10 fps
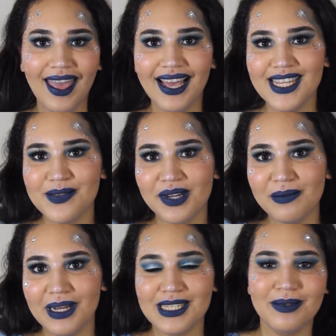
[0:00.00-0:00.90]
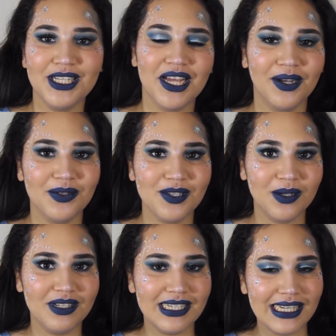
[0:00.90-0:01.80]
Hey guys, welcome back to my channel. So
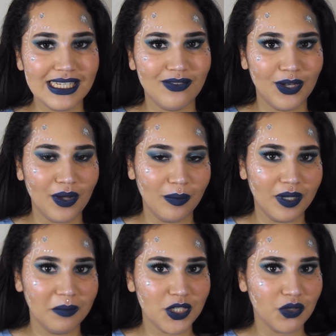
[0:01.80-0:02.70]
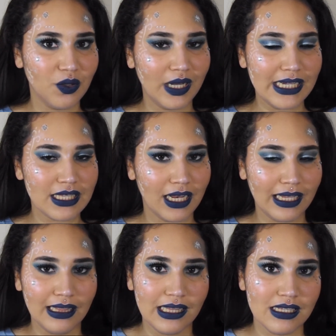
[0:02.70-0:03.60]
in today's video I'm going to be showing you guys how to get
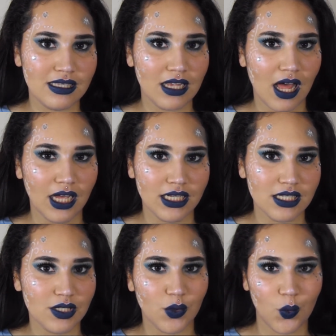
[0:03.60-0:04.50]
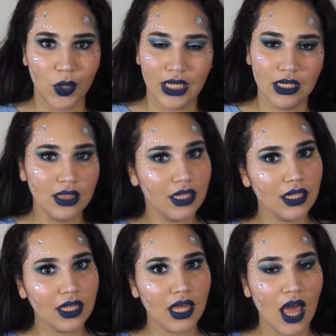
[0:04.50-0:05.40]
this Ice Queen
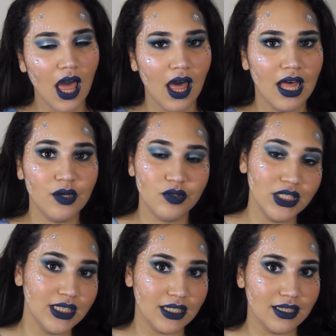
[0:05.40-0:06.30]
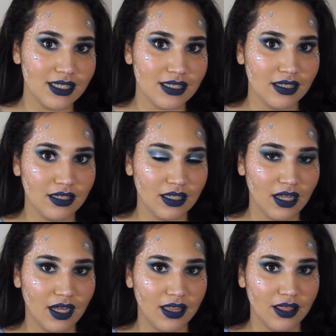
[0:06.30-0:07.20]
look. I really like this look.
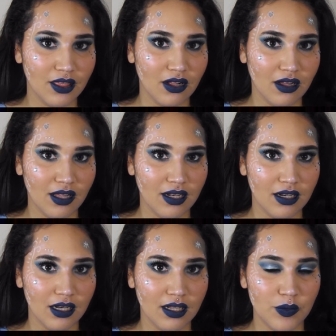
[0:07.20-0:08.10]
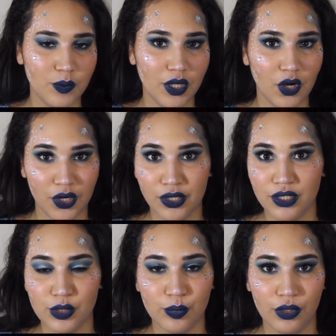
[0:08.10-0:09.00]
I thought it'd be harder to
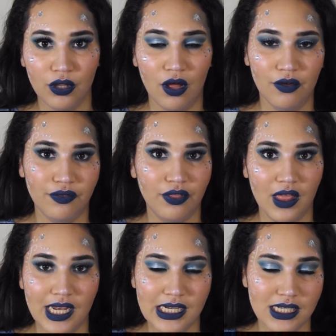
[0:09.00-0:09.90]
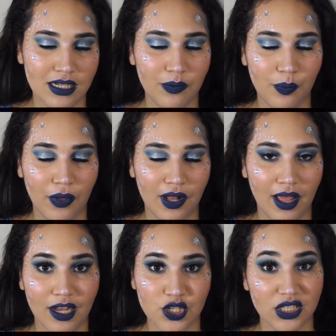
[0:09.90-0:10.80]
pull off than it did, but I
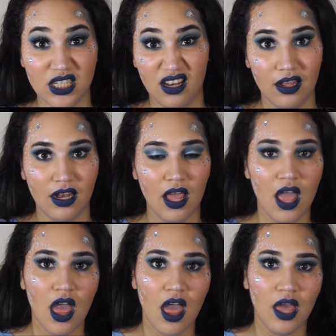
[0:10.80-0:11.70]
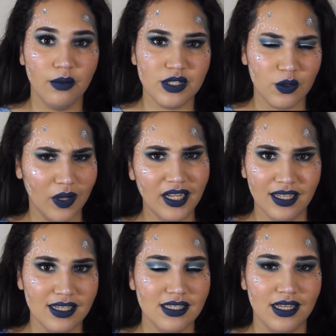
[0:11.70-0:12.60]
actually did it. It was quite
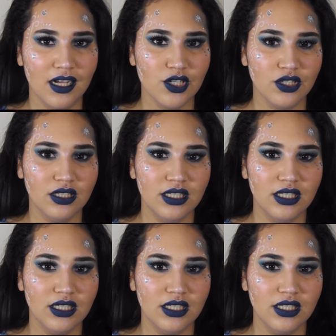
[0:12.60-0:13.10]
easy actually.